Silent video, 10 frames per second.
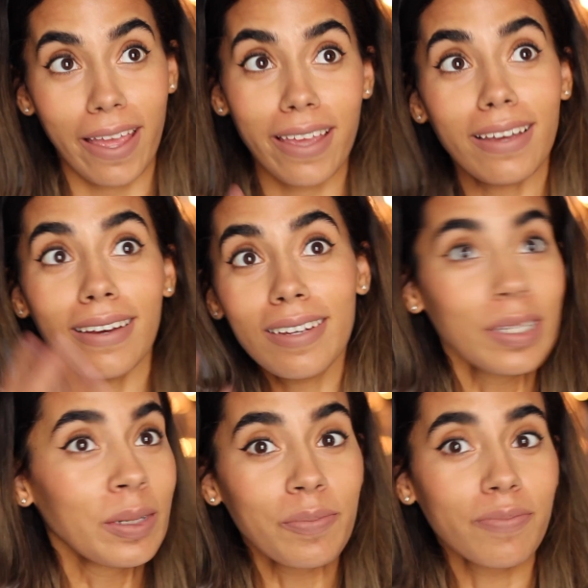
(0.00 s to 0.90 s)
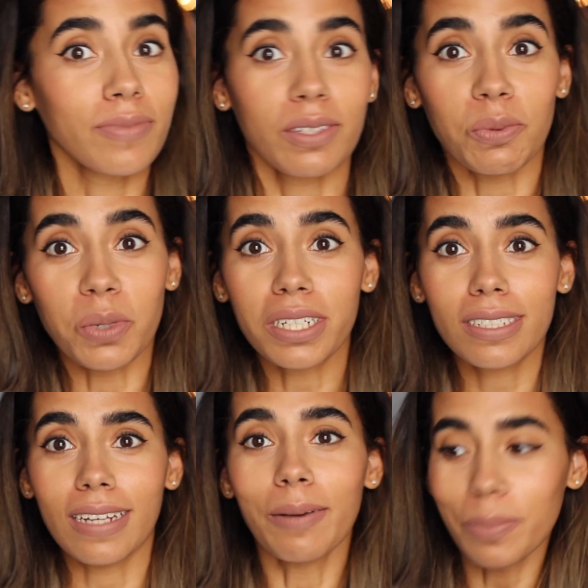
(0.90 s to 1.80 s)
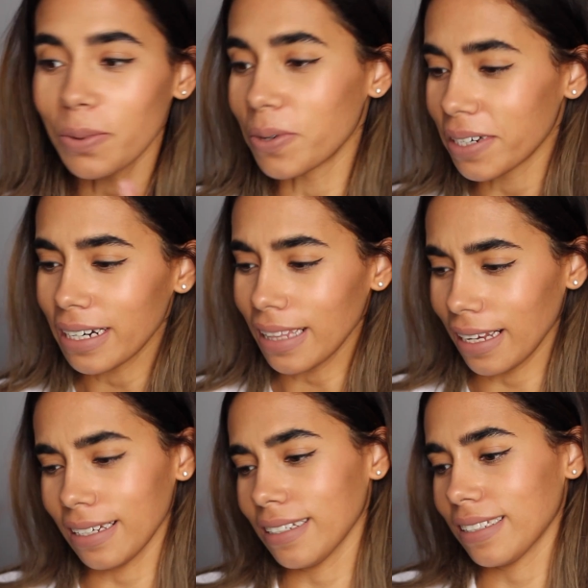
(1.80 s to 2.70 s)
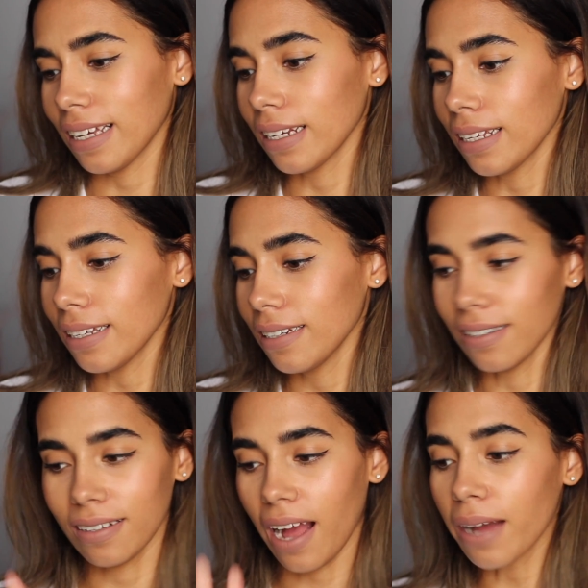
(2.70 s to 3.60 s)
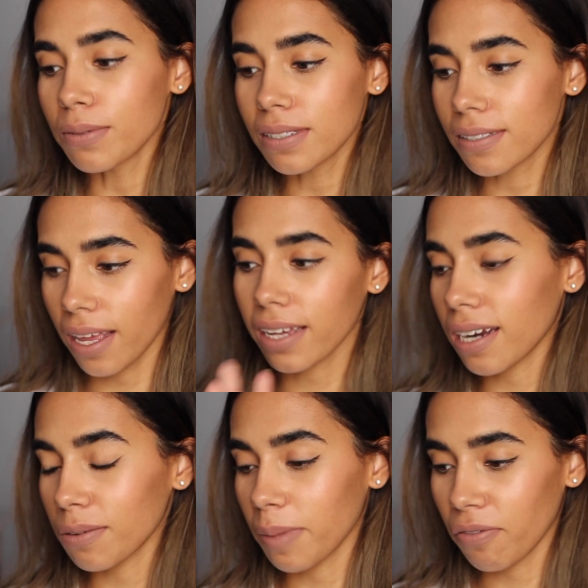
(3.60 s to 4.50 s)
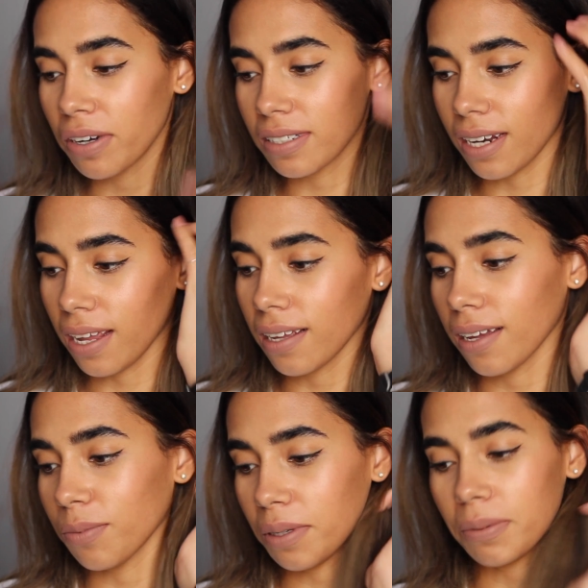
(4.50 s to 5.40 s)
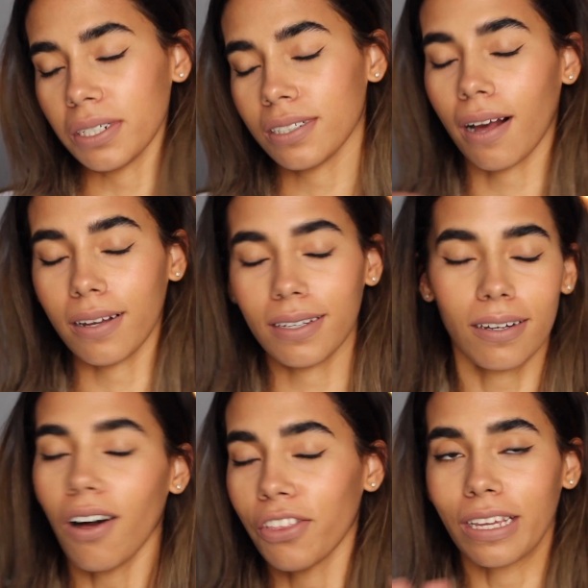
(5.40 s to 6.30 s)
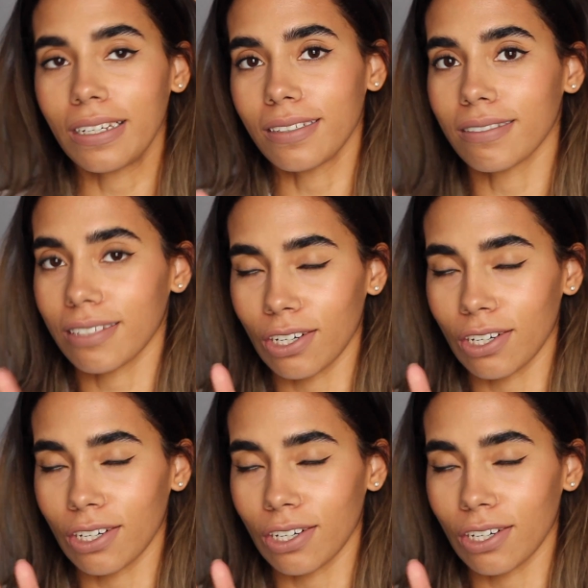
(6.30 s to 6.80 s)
like worked up or like excited. I was hanging out with my friend today and we were talking all things,